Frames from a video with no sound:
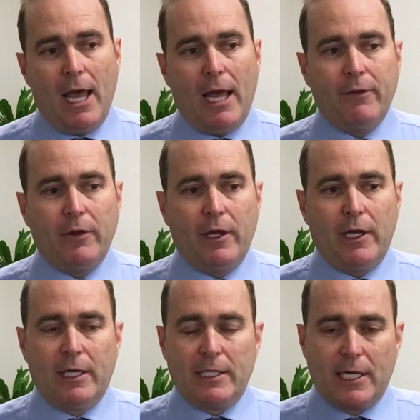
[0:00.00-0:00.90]
and
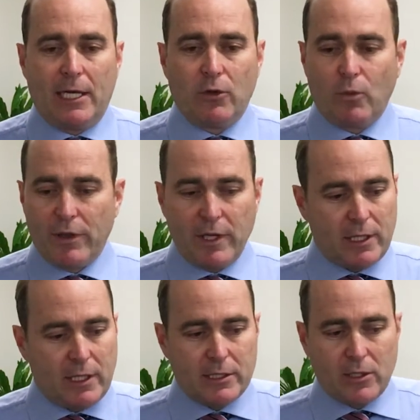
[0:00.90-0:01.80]
they say, look, we
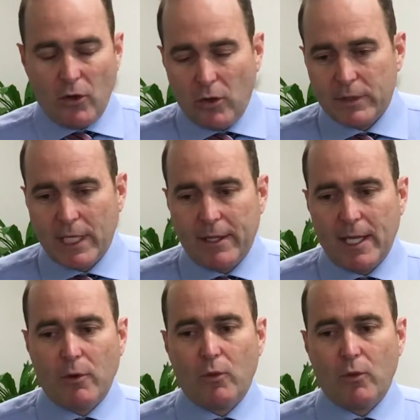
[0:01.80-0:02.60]
think that there's gold down there,